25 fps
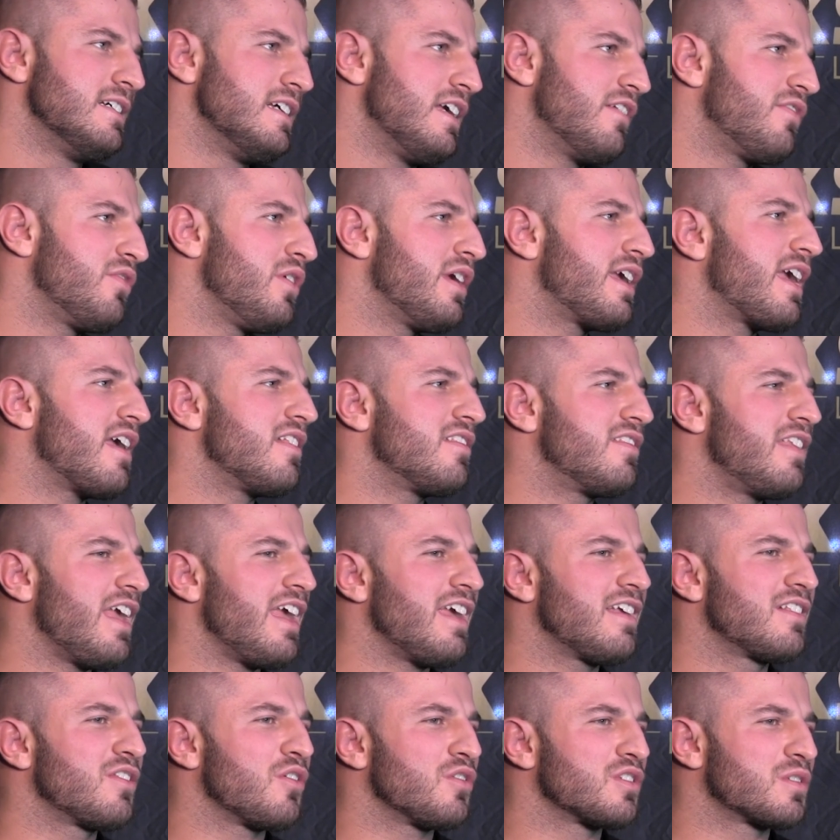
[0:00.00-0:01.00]
If we can
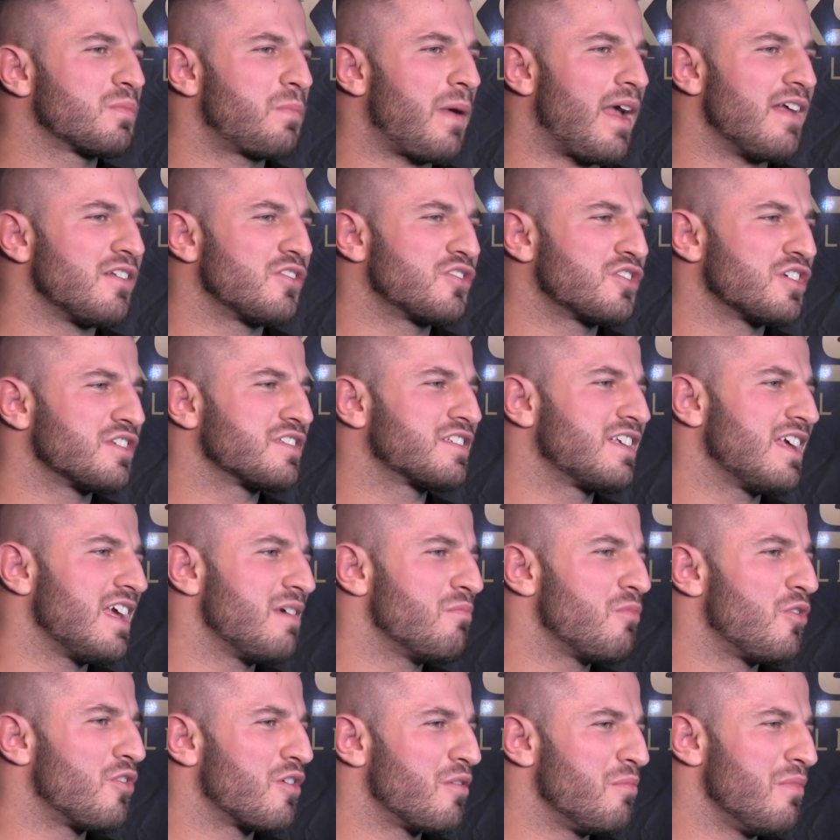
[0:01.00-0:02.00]
take those punches,
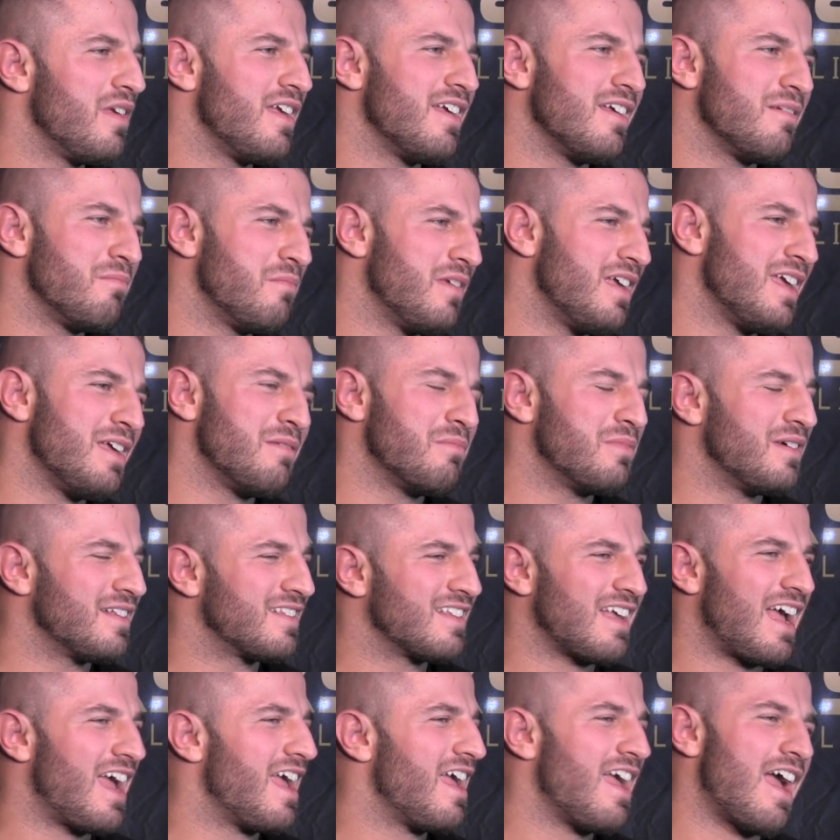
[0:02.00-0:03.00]
him or me,
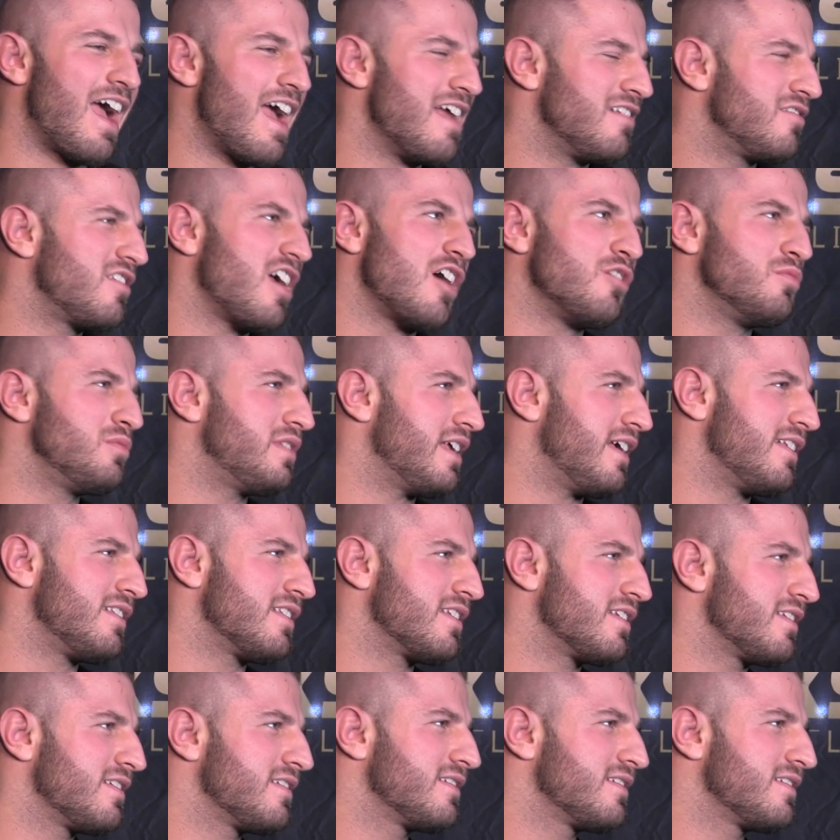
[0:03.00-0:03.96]
but I doubt that.